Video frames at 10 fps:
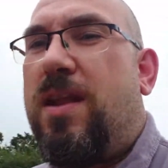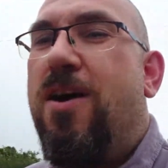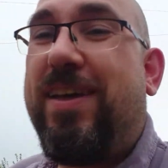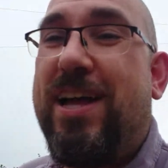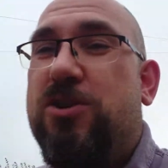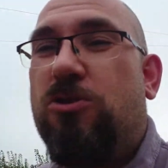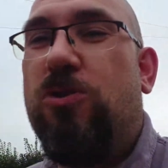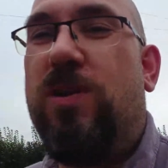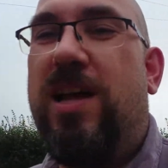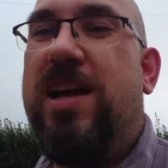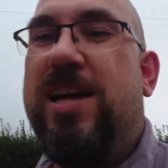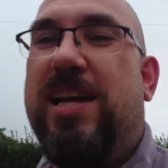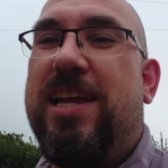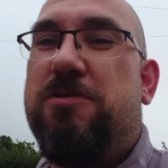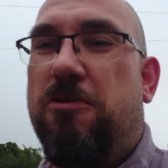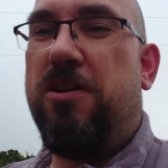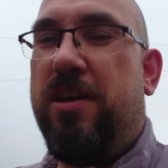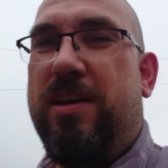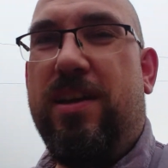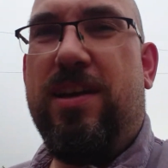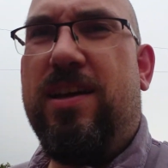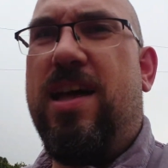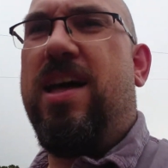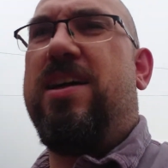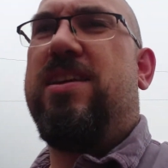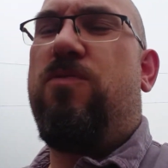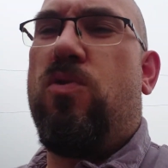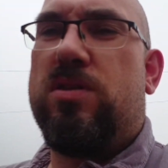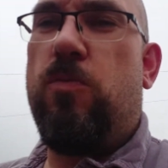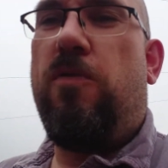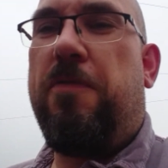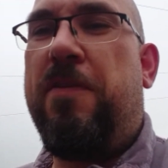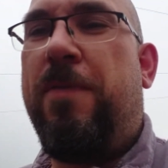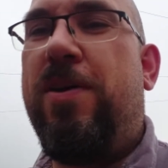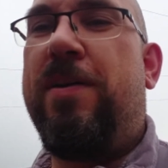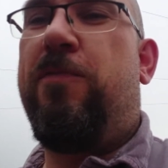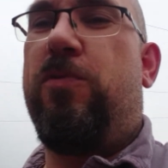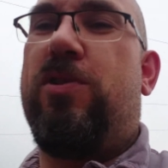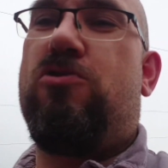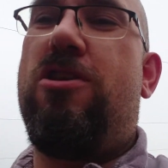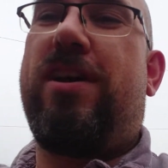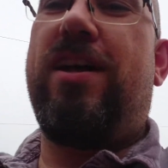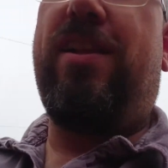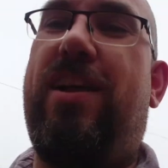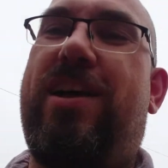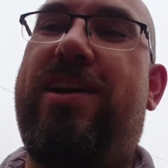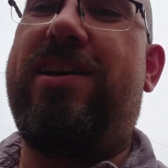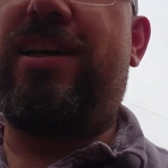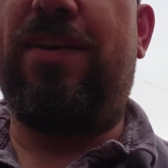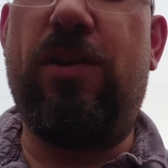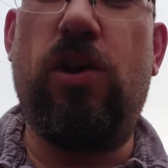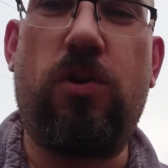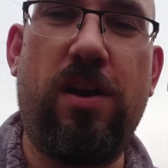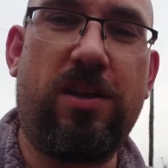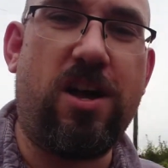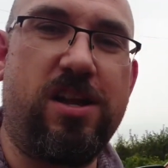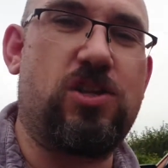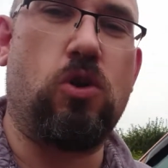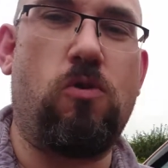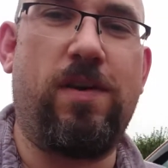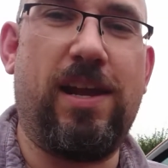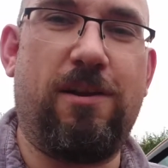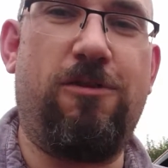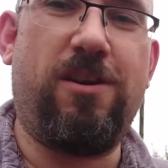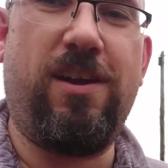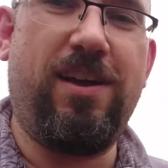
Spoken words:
I'll catch you all later on, and if you want some more info on the truck, I'll give you a little kind of guide tour of it later on.